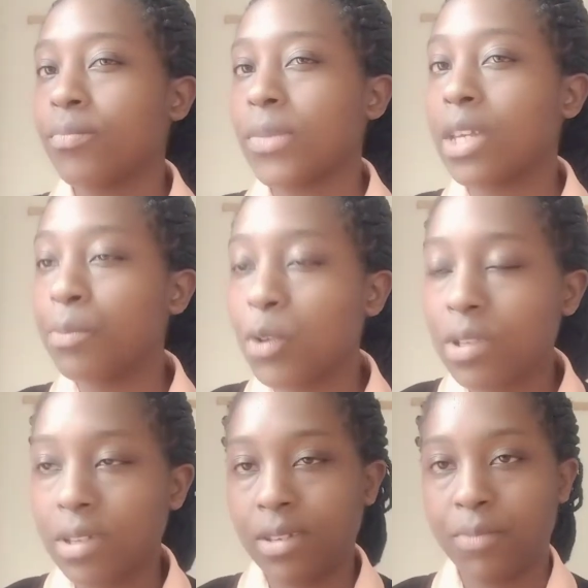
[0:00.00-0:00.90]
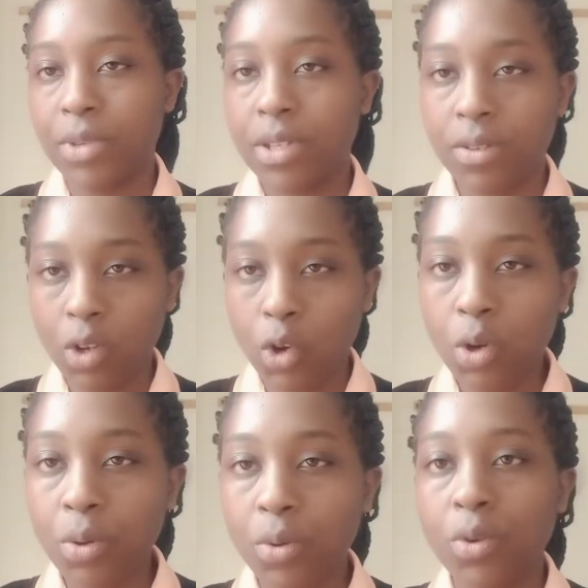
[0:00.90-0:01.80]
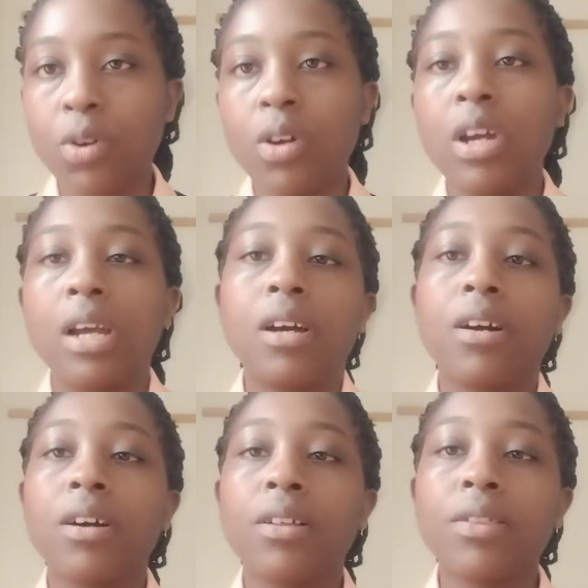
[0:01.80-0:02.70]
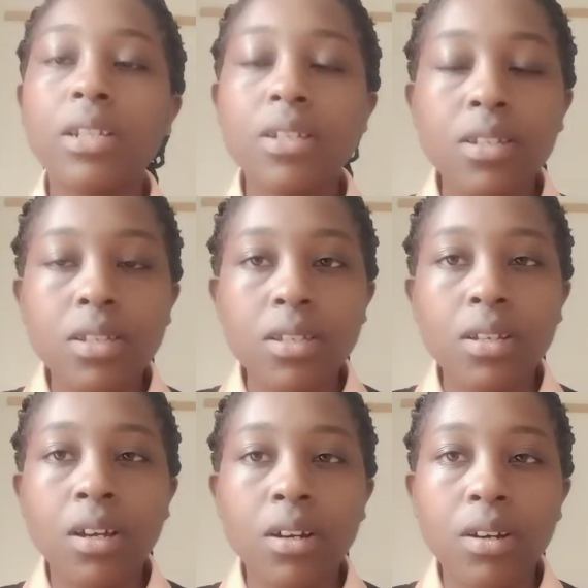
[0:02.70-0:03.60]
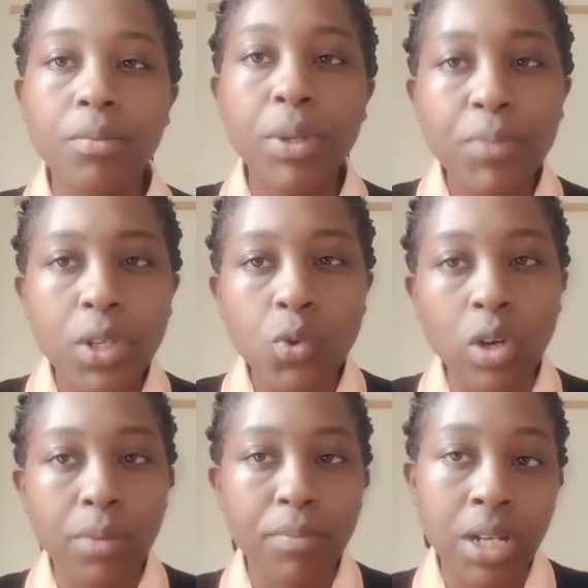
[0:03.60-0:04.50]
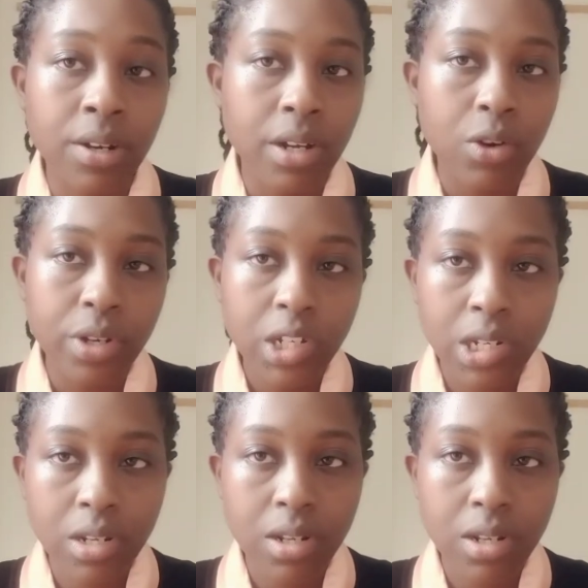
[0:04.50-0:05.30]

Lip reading: immune system is low, that is babies who are malnourished.